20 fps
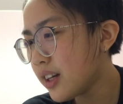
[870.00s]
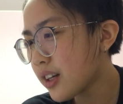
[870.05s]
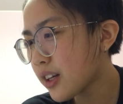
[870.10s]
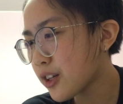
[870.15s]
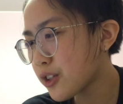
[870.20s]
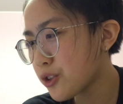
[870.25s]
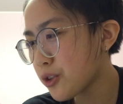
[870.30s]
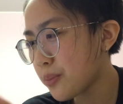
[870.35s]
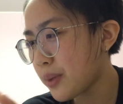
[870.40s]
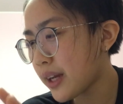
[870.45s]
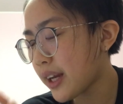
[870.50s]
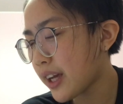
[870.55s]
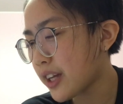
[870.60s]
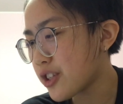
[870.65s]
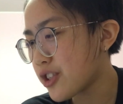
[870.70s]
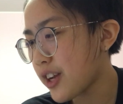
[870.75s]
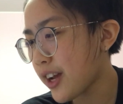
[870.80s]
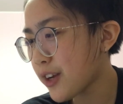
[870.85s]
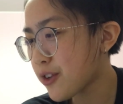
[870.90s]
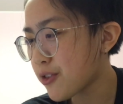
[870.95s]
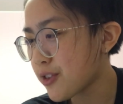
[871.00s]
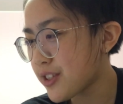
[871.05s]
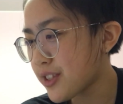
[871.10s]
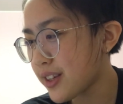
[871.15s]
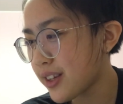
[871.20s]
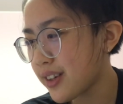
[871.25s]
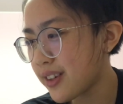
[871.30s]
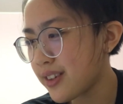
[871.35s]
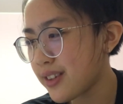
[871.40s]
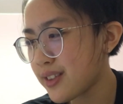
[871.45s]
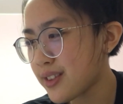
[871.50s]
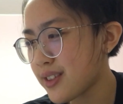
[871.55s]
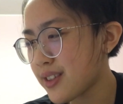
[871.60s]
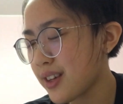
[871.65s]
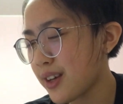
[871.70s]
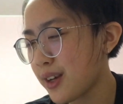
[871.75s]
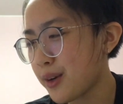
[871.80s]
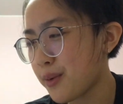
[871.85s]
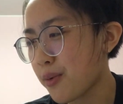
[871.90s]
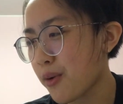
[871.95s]
Enchantresses
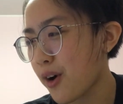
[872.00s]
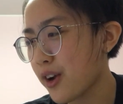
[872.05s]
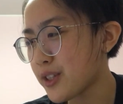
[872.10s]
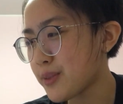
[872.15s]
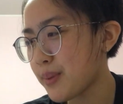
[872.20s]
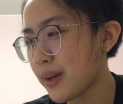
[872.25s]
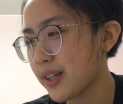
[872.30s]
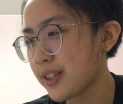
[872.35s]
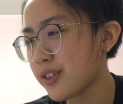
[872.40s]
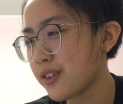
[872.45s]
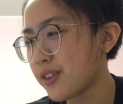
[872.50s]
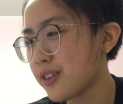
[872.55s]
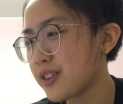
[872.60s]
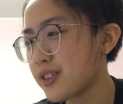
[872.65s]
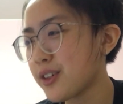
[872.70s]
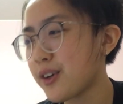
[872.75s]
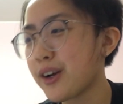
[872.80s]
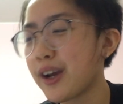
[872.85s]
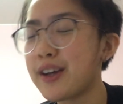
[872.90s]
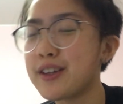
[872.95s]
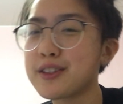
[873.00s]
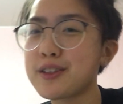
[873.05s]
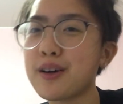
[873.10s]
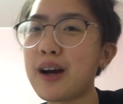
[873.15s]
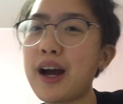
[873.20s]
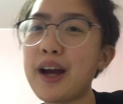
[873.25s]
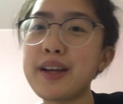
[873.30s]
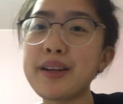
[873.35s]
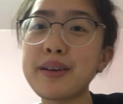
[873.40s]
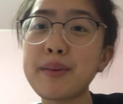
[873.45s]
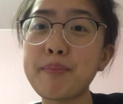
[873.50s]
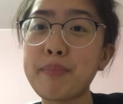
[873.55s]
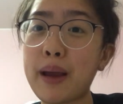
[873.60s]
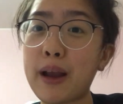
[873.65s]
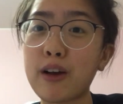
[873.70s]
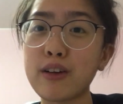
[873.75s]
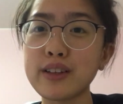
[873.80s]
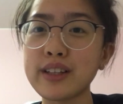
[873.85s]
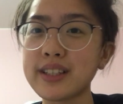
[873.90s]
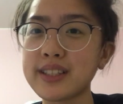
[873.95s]
and Prospectors. Okay, so I
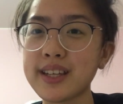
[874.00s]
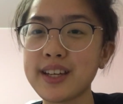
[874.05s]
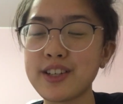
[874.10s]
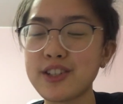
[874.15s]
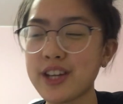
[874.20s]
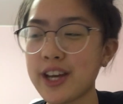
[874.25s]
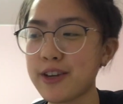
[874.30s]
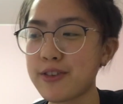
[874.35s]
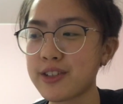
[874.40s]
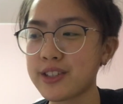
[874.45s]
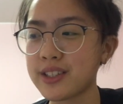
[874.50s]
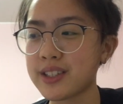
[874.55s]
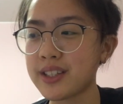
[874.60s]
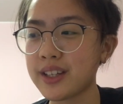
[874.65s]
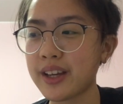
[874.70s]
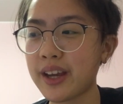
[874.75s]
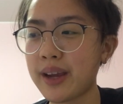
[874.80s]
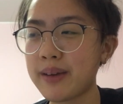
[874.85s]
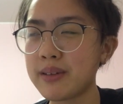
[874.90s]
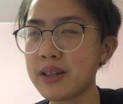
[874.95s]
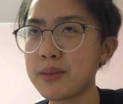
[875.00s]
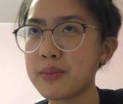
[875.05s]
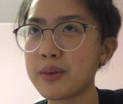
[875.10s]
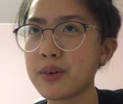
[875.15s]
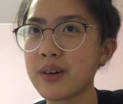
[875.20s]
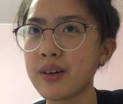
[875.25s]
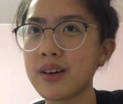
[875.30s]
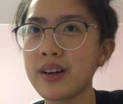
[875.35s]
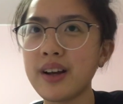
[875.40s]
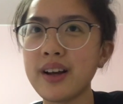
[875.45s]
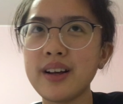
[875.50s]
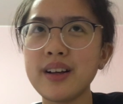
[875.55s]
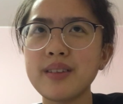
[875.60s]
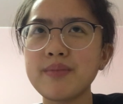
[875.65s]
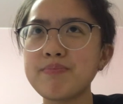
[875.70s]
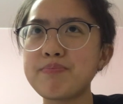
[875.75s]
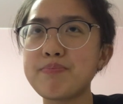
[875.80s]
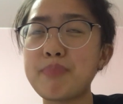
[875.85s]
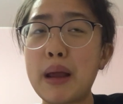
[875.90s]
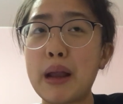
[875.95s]
barely see Enchantresses in game anymore.
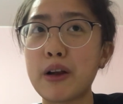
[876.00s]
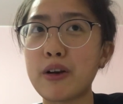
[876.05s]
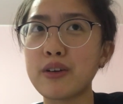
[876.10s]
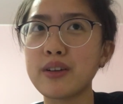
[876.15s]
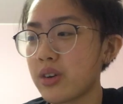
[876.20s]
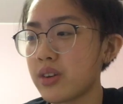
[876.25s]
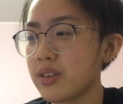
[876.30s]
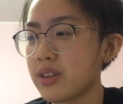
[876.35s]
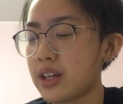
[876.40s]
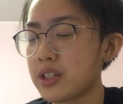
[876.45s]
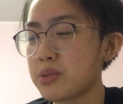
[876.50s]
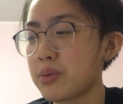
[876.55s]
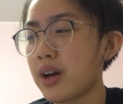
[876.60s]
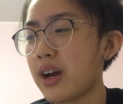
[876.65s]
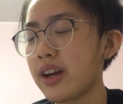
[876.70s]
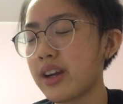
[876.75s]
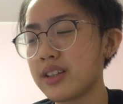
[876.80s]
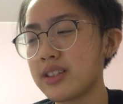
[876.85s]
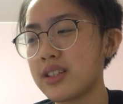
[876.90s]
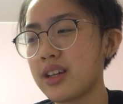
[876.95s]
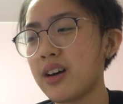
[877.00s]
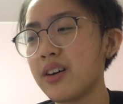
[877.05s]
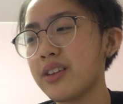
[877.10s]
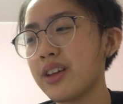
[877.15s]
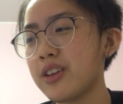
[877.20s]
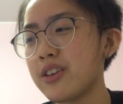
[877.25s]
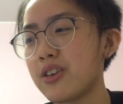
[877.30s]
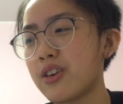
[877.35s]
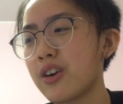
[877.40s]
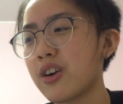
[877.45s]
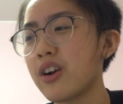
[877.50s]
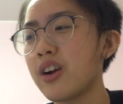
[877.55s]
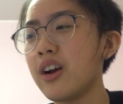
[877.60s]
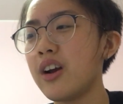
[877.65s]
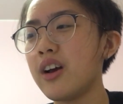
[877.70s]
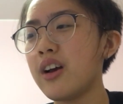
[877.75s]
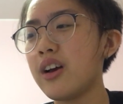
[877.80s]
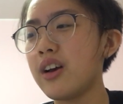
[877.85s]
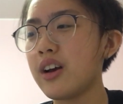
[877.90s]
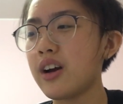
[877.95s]
Barely. That's why I can tell that you're
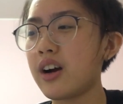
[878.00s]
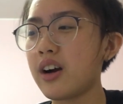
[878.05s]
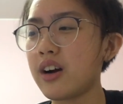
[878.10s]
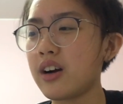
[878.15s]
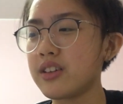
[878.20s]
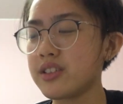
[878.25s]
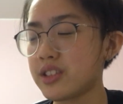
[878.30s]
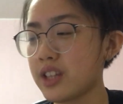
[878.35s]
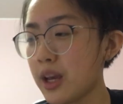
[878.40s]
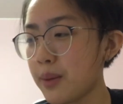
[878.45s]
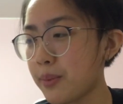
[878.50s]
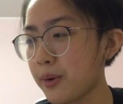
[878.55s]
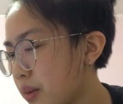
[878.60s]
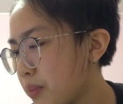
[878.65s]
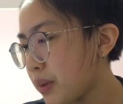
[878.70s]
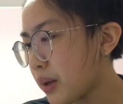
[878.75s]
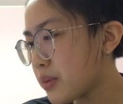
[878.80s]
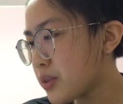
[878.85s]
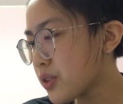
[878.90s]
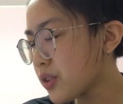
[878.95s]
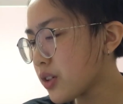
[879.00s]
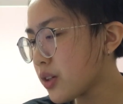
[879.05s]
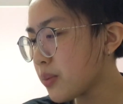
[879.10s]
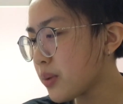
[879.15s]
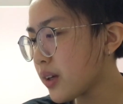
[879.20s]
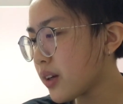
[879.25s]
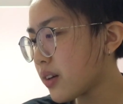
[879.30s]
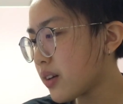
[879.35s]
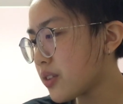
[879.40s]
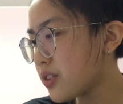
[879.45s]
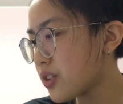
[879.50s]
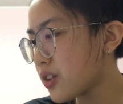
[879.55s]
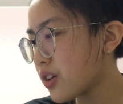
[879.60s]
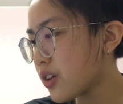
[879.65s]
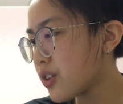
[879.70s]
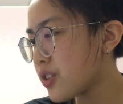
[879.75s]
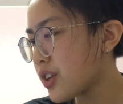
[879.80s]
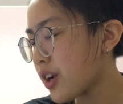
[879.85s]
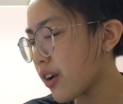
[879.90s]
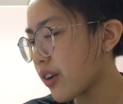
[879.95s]
Saber. But I'm still gonna play
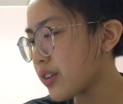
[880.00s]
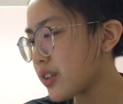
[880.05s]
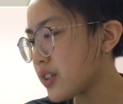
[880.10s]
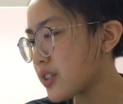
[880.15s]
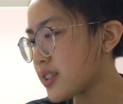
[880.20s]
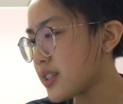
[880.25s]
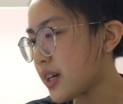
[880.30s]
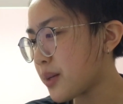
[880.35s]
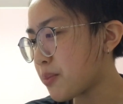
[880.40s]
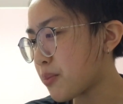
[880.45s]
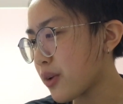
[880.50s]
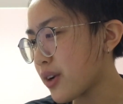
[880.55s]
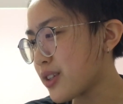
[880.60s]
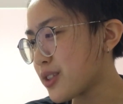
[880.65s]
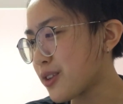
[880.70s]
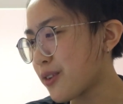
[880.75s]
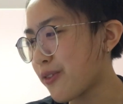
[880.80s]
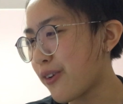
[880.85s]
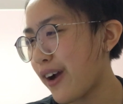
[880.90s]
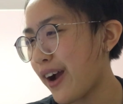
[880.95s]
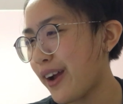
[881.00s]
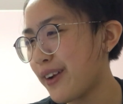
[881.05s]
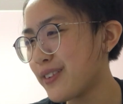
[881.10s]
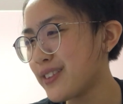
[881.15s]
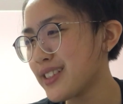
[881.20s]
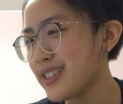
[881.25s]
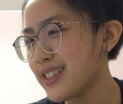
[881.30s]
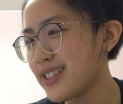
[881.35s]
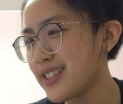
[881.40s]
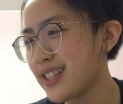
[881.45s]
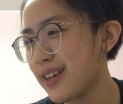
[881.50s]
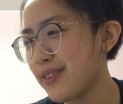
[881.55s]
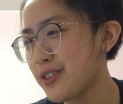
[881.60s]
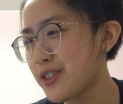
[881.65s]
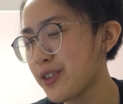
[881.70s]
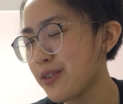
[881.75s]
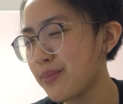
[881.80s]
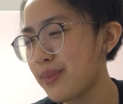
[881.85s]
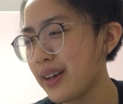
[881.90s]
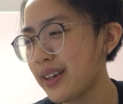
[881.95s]
Hunter, chairing these dead brain survivors. The devs
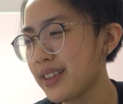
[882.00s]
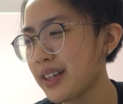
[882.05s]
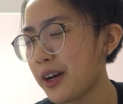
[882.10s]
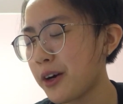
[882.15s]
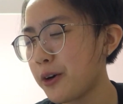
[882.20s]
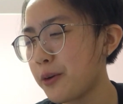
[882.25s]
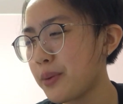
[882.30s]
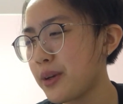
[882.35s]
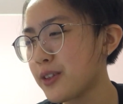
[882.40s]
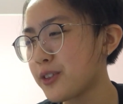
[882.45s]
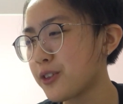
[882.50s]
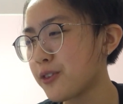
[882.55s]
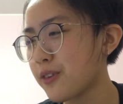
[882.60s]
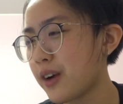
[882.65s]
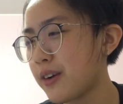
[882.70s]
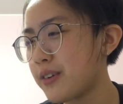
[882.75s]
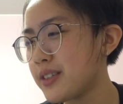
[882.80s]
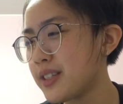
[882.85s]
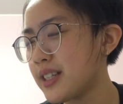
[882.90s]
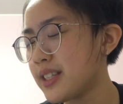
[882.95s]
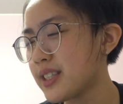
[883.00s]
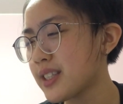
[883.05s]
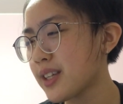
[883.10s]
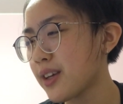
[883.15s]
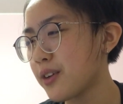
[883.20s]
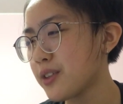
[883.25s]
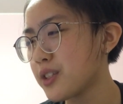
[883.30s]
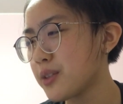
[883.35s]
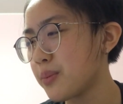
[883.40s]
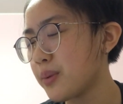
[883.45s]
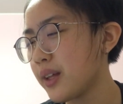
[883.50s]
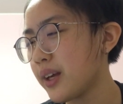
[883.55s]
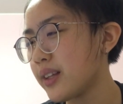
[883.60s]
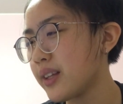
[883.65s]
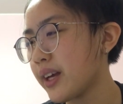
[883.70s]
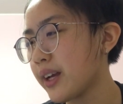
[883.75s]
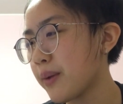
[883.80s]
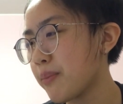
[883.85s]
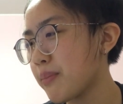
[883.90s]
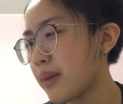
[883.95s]
should make that OP survivors need skill to play
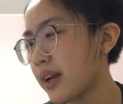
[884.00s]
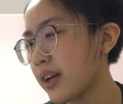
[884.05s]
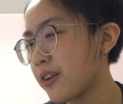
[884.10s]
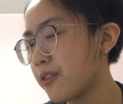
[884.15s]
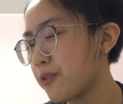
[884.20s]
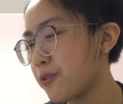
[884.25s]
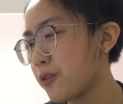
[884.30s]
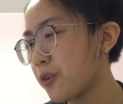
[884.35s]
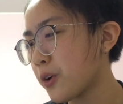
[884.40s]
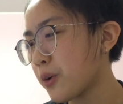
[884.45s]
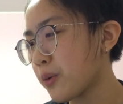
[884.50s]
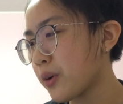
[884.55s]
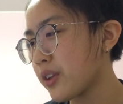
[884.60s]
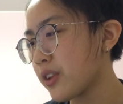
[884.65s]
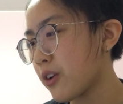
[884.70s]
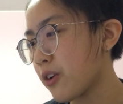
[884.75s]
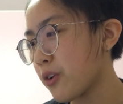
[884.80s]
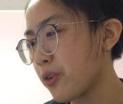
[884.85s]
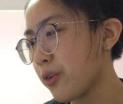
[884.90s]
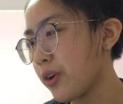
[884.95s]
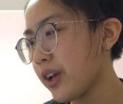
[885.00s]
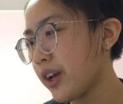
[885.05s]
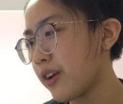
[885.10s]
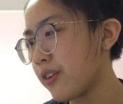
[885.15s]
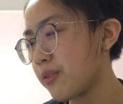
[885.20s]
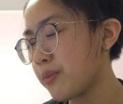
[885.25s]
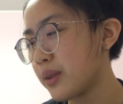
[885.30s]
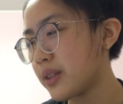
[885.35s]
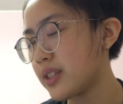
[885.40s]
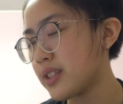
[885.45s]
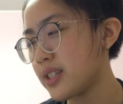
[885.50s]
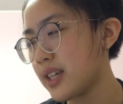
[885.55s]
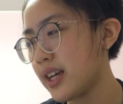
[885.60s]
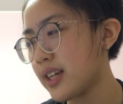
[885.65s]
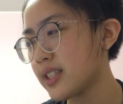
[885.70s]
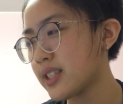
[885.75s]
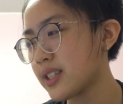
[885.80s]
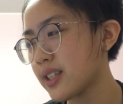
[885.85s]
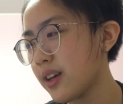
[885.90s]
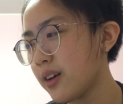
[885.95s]
like mech and forward. They're annoying enough, but they take
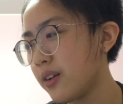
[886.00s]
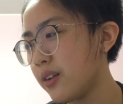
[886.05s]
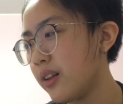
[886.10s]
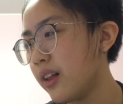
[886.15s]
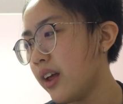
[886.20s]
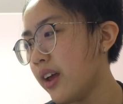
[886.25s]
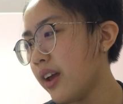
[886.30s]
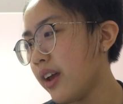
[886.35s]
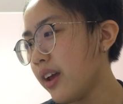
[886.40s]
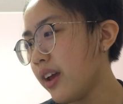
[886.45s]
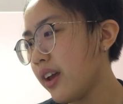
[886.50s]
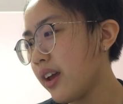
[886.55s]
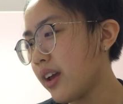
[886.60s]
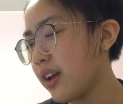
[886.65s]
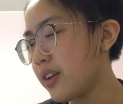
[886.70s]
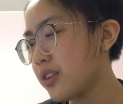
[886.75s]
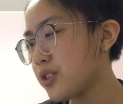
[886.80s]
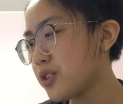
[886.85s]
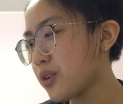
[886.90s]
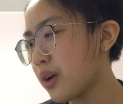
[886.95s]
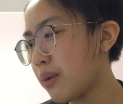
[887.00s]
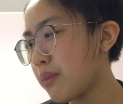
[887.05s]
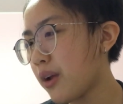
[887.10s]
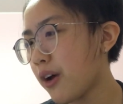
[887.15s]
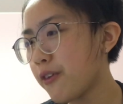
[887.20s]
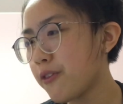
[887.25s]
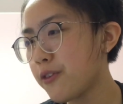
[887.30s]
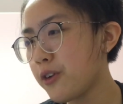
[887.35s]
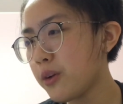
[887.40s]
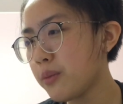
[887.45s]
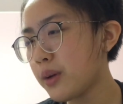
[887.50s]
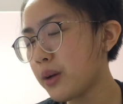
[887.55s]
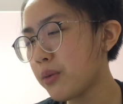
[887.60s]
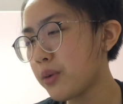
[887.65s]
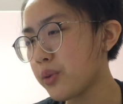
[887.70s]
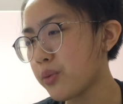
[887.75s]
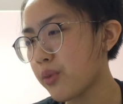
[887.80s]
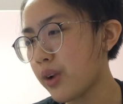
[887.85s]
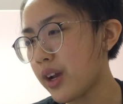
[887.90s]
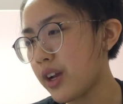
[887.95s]
skill. And so I'm not fuming
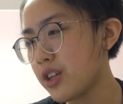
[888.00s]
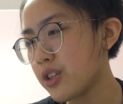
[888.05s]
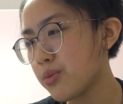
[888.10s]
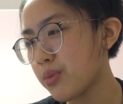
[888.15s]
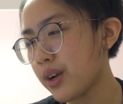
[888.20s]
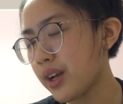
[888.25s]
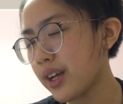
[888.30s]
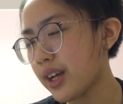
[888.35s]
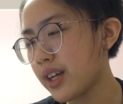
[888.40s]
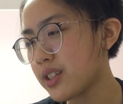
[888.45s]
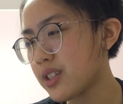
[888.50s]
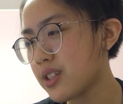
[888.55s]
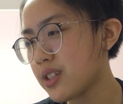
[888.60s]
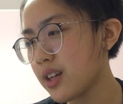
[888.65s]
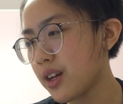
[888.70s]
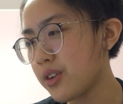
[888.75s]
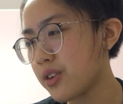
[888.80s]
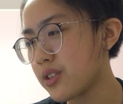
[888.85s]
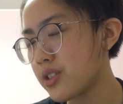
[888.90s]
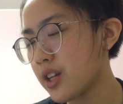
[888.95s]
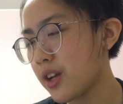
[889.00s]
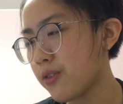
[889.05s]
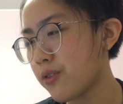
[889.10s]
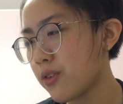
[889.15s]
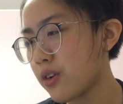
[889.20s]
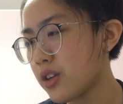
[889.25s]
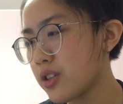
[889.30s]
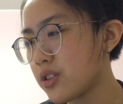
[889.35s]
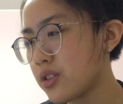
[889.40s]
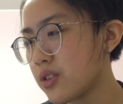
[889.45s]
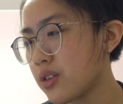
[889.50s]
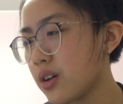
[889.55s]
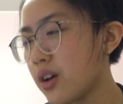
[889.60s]
with rage when I get stunned or Cypher Rush.